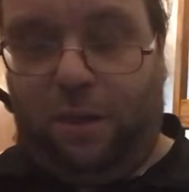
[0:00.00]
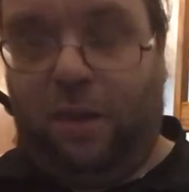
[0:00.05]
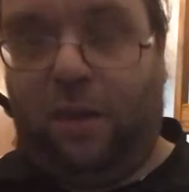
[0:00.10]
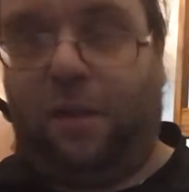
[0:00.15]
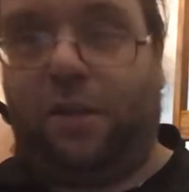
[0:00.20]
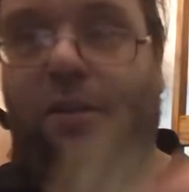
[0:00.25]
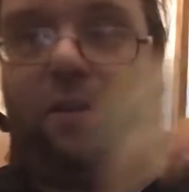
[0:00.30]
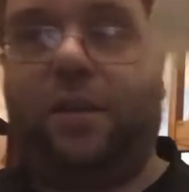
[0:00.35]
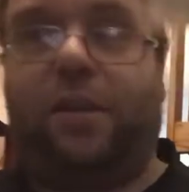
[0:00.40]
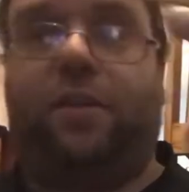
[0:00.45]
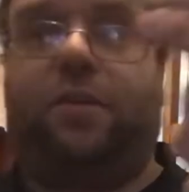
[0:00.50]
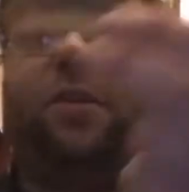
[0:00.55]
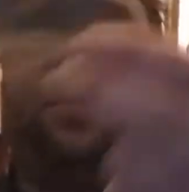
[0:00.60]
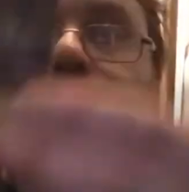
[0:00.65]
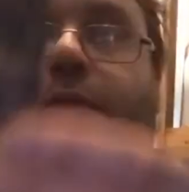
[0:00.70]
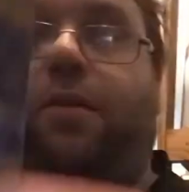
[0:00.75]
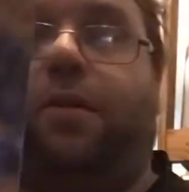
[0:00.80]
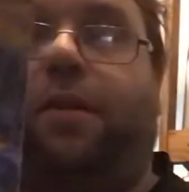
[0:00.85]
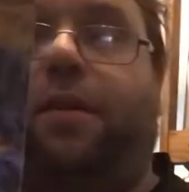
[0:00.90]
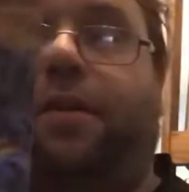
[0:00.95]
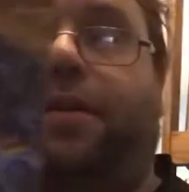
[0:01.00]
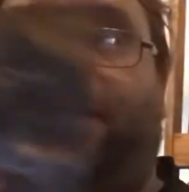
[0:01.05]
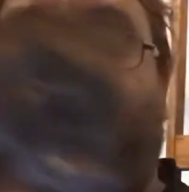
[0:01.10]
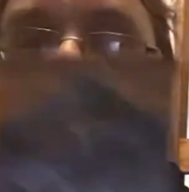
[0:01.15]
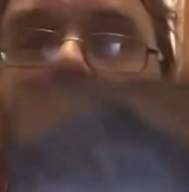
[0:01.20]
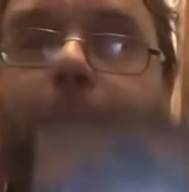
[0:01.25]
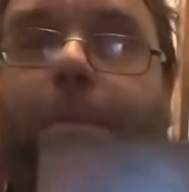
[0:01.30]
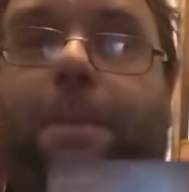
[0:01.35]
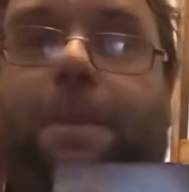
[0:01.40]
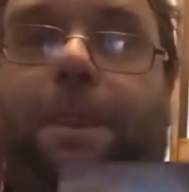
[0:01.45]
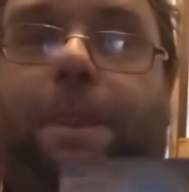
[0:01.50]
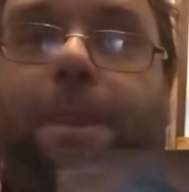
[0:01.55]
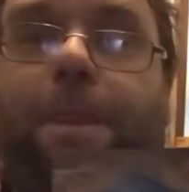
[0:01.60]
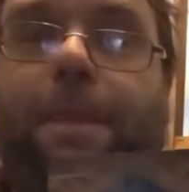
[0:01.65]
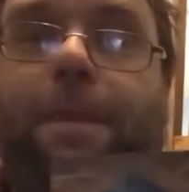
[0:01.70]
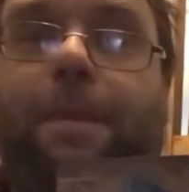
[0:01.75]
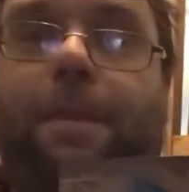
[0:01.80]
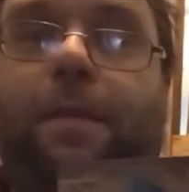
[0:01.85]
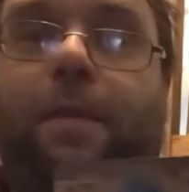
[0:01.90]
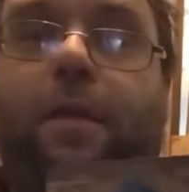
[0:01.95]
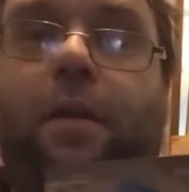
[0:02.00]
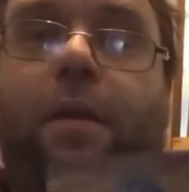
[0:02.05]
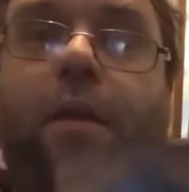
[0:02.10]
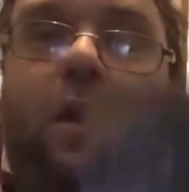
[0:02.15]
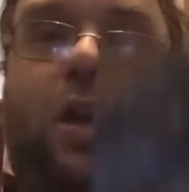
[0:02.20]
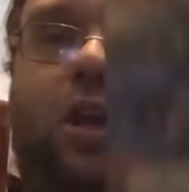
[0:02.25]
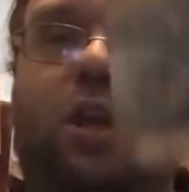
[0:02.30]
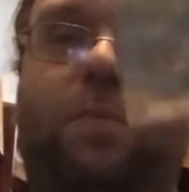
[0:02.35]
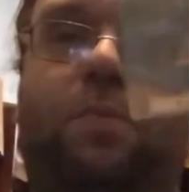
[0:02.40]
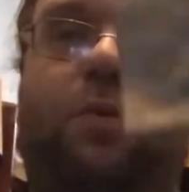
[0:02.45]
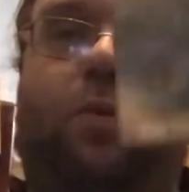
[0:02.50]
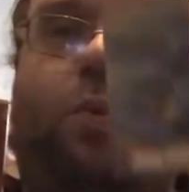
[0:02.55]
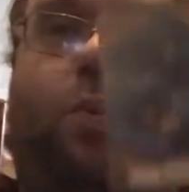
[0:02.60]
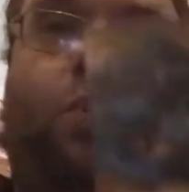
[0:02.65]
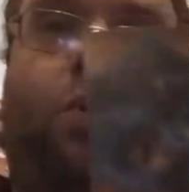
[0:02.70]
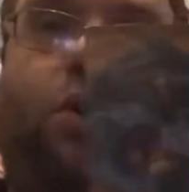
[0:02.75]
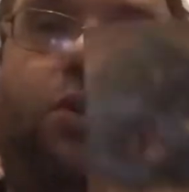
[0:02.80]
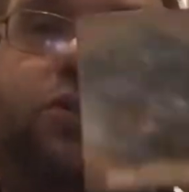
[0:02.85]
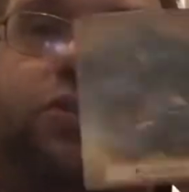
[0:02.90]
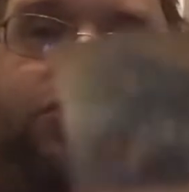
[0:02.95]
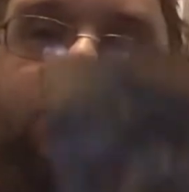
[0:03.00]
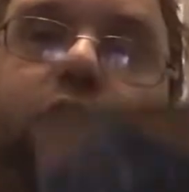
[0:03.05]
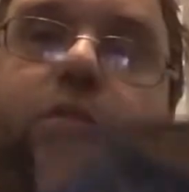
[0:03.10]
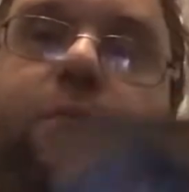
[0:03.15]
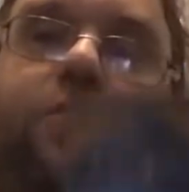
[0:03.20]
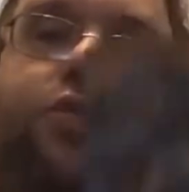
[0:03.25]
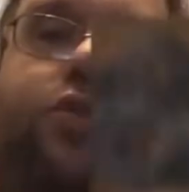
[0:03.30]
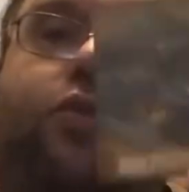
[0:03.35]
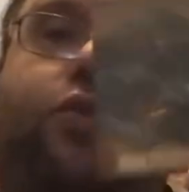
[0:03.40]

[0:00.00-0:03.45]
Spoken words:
you take the top card of the deck. You put 1 Doom on